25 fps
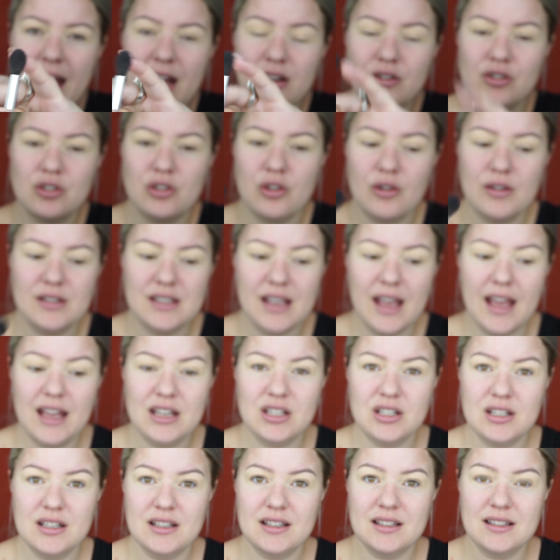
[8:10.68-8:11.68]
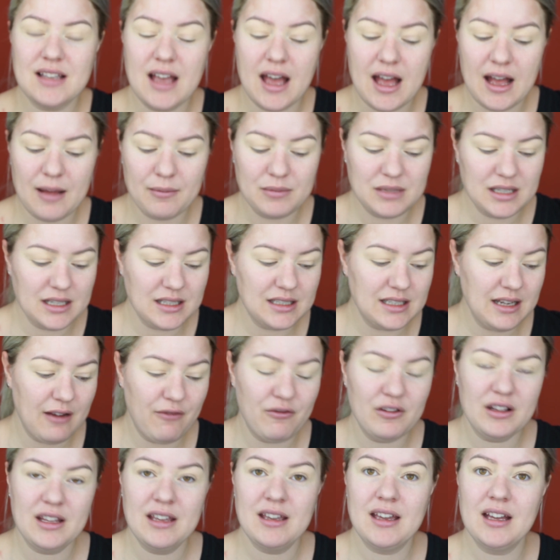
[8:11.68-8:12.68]
out those edges to
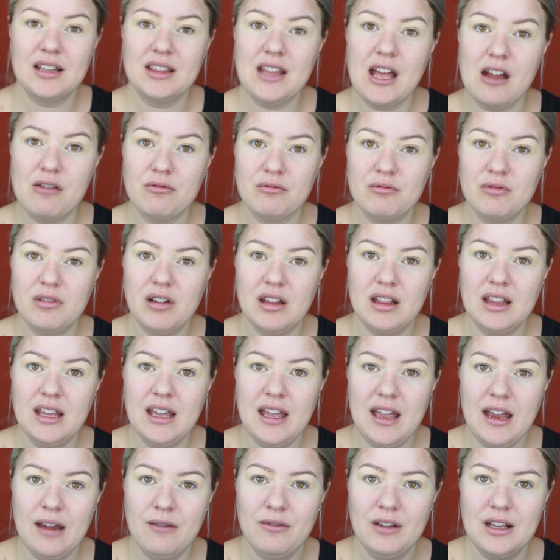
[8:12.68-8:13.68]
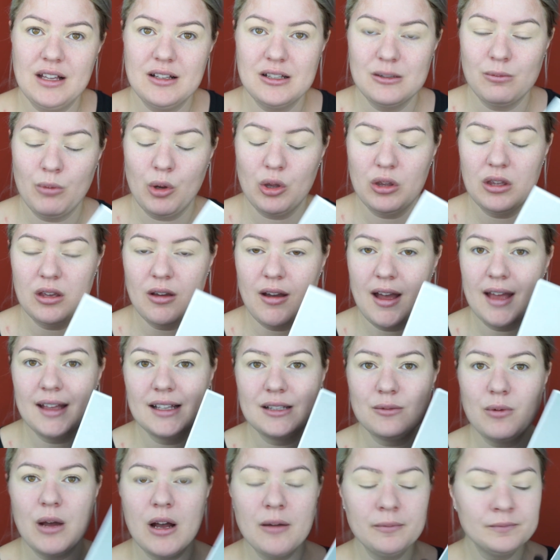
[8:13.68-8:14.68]
definitely get that really heavy smoky eye
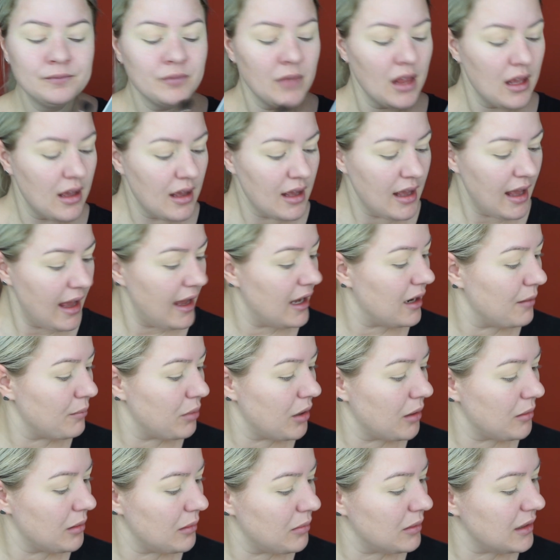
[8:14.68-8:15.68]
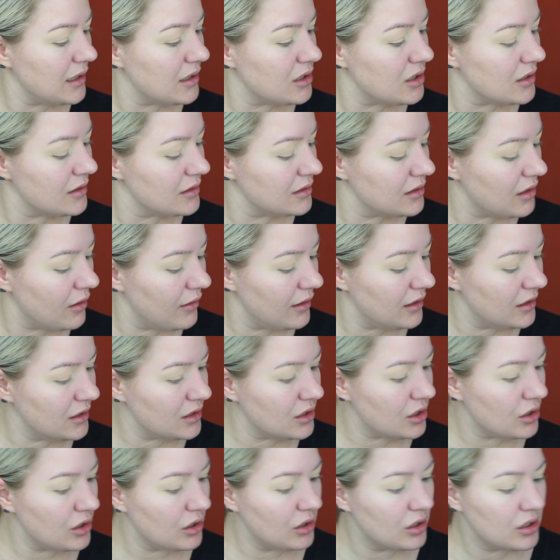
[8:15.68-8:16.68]
as well. And I'm probably just
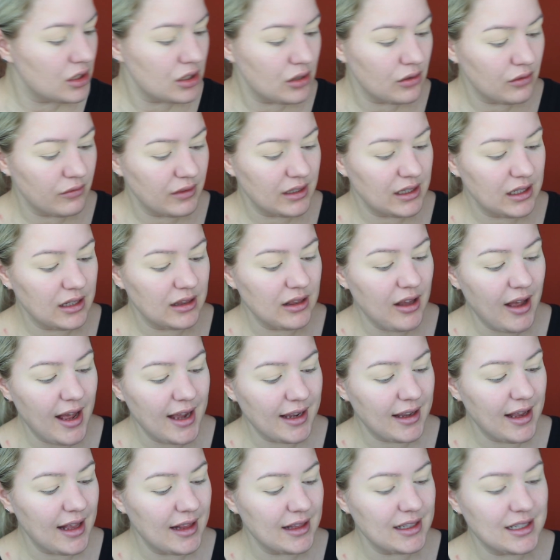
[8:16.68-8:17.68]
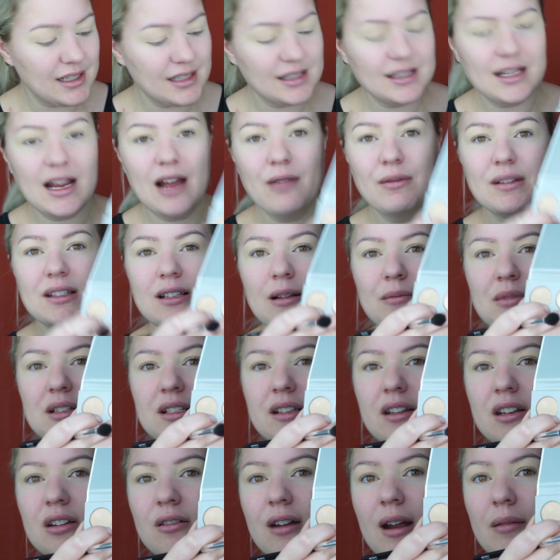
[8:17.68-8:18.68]
going to do a really light colour to start with, so I'm
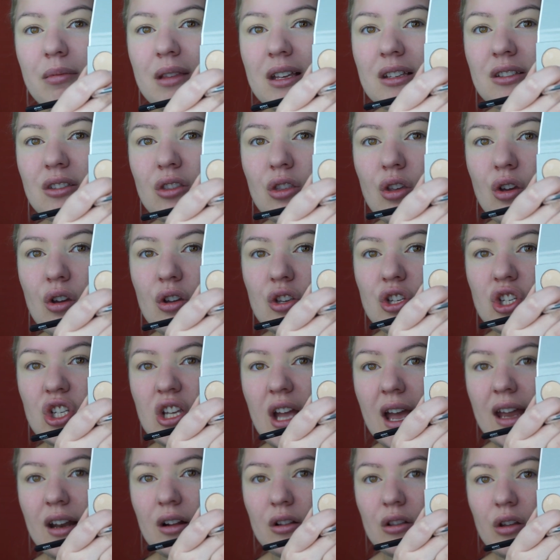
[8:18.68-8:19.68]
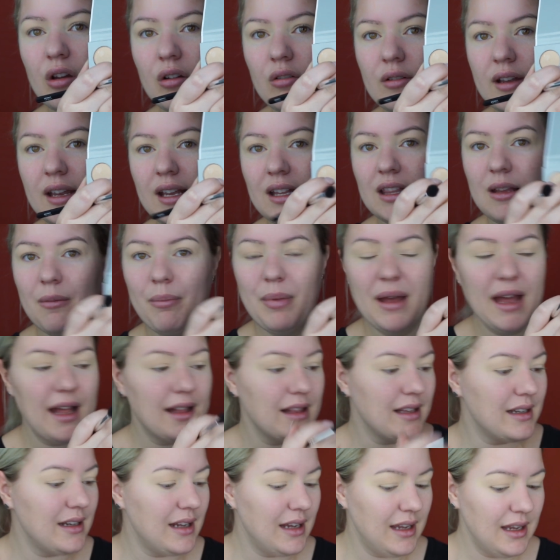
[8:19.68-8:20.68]
just going to grab this third shade along in the
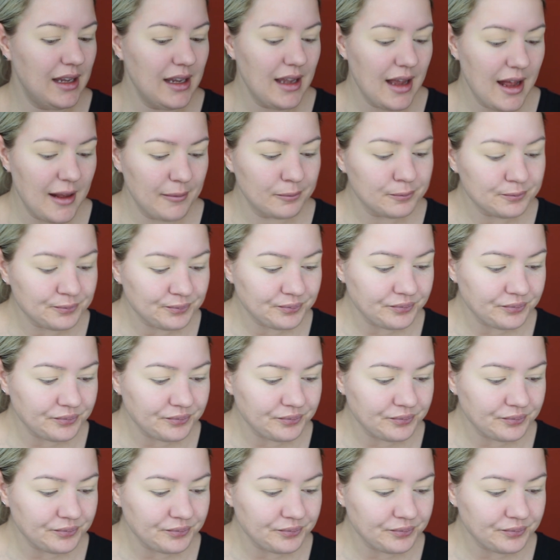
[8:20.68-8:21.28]
palette here,